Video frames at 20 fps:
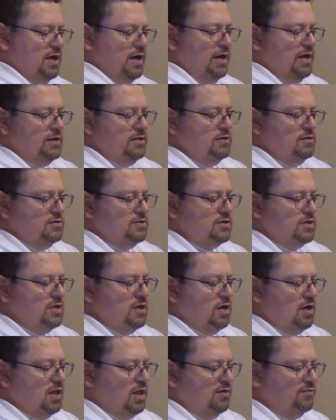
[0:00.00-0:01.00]
and you can see
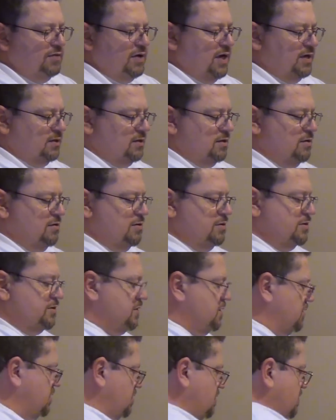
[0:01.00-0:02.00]
all I've got there is
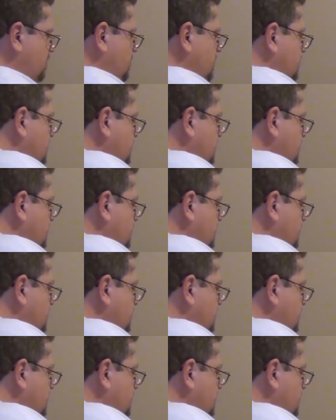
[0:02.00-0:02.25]
the, the